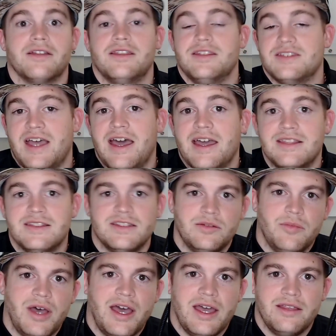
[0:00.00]
designs in
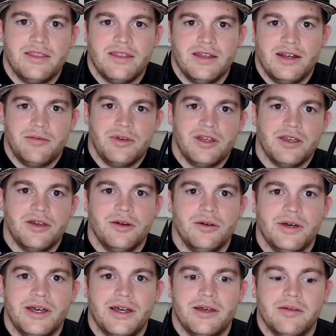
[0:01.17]
mind that I'm going to
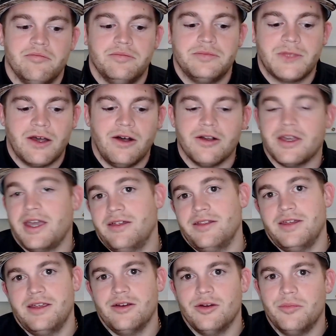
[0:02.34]
go call
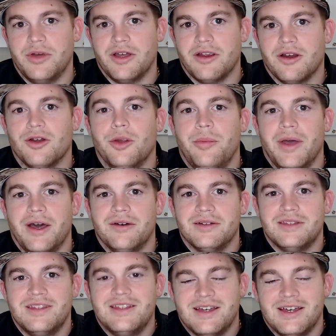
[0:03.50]
Kaylee here and bug her about.
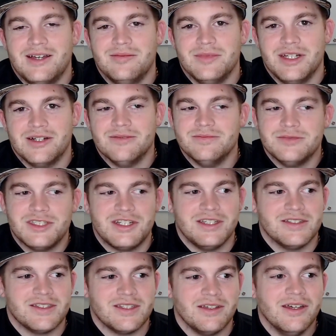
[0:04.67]

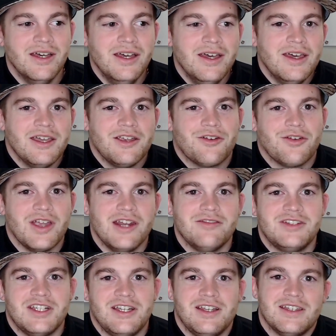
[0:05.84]
She's the creative
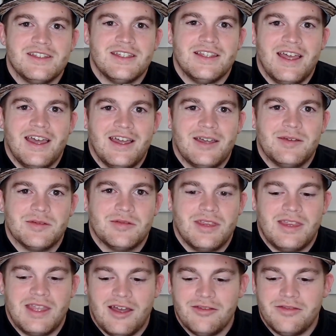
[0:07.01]
genius, and that comes with a
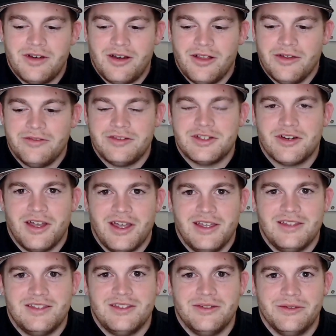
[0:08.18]
downfall of
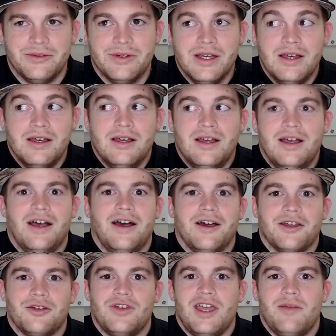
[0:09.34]
trying to
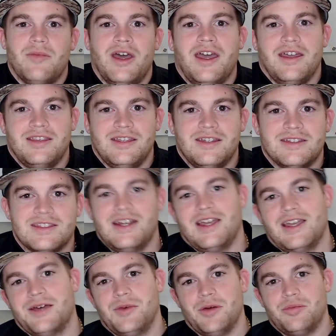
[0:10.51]
create my ideas that I
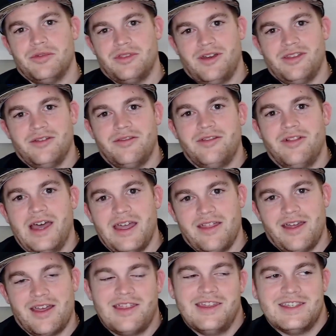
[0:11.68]
come up with on the fly
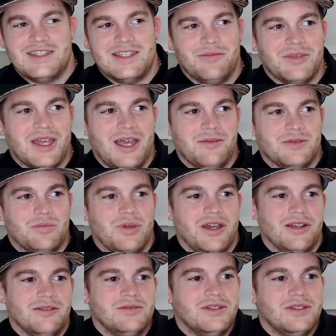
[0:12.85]
like this sometimes. But